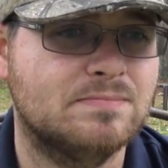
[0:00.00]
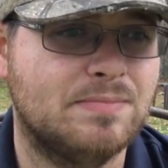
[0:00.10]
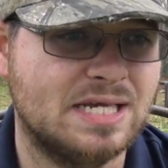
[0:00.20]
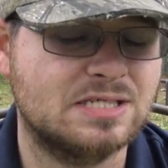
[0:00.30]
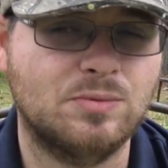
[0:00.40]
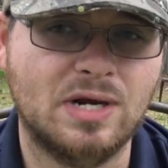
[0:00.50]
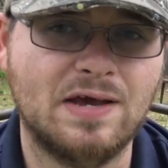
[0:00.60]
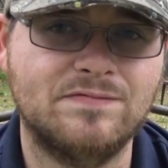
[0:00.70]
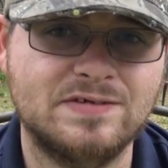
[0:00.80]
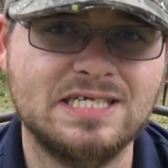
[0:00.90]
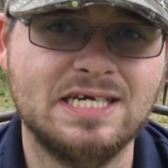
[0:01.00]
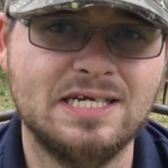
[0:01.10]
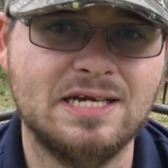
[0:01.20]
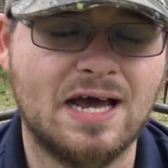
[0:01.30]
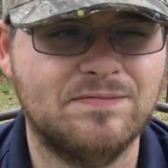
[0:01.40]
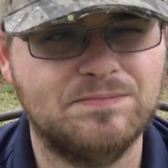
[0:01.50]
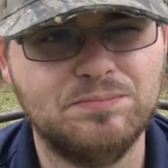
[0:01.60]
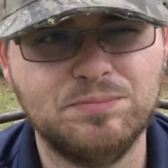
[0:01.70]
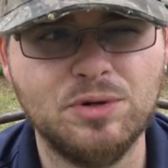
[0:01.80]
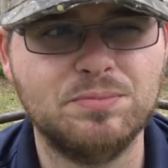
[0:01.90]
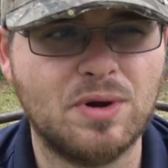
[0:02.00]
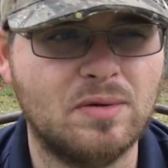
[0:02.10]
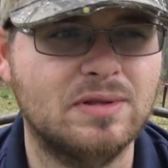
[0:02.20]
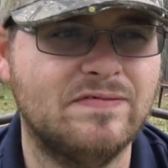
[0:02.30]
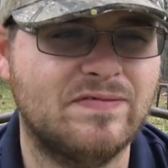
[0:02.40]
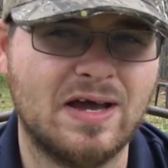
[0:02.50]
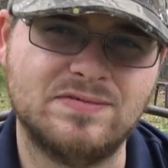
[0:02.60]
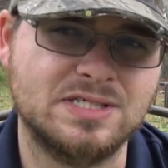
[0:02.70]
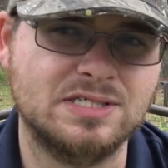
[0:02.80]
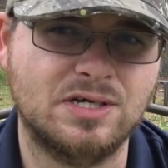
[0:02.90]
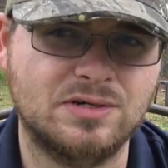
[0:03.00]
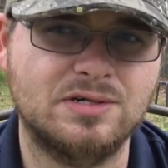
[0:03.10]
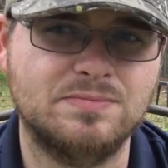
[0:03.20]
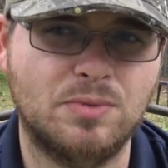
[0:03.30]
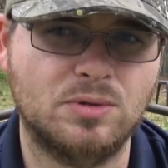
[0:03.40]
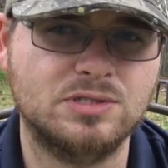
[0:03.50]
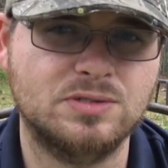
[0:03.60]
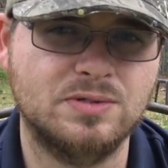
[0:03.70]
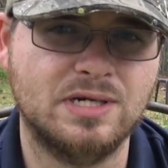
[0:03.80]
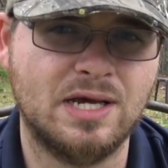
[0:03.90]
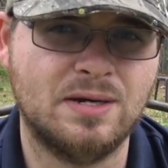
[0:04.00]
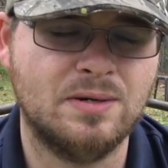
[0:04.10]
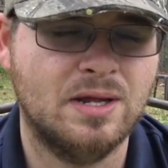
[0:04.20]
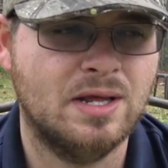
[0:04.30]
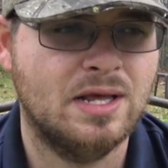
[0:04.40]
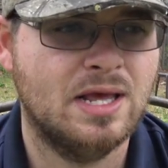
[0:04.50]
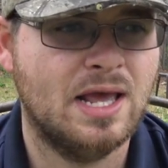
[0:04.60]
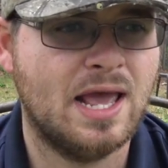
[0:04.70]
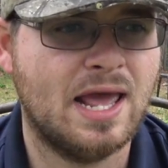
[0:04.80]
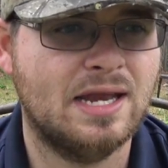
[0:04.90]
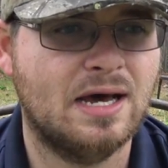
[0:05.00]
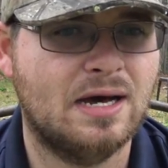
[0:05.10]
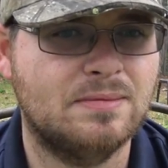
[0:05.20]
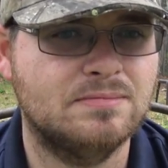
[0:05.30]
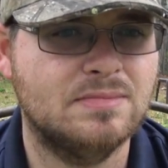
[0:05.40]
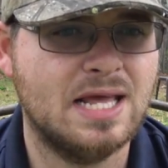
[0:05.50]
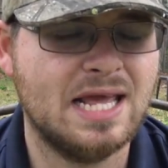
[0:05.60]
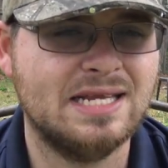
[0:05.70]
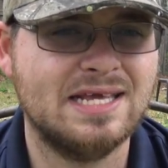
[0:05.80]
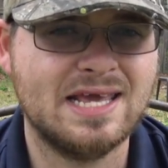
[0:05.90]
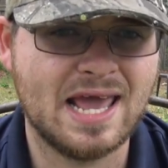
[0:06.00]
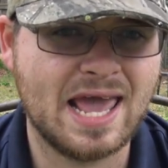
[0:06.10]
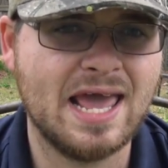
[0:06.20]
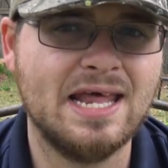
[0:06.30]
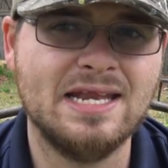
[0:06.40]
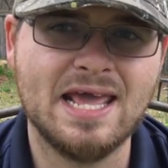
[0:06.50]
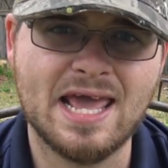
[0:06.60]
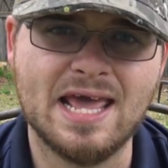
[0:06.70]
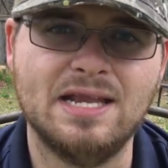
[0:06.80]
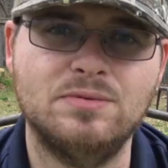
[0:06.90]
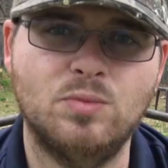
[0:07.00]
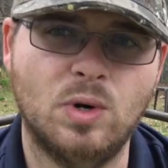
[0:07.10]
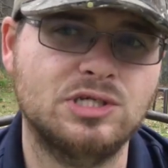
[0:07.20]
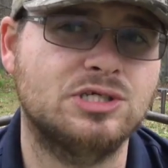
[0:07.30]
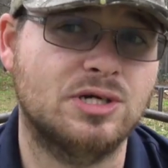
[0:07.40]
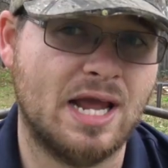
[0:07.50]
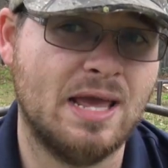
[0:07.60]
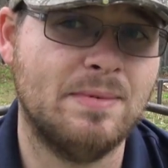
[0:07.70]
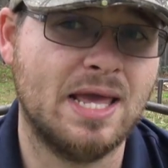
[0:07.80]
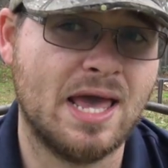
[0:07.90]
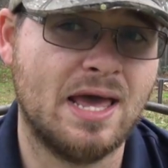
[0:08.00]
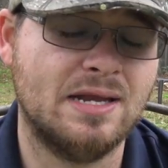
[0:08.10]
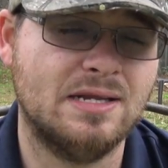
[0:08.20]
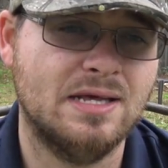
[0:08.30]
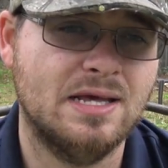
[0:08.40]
based on what I've seen, I've put probably five or 600 bolts through it now. And um, it can hit what you're aiming at,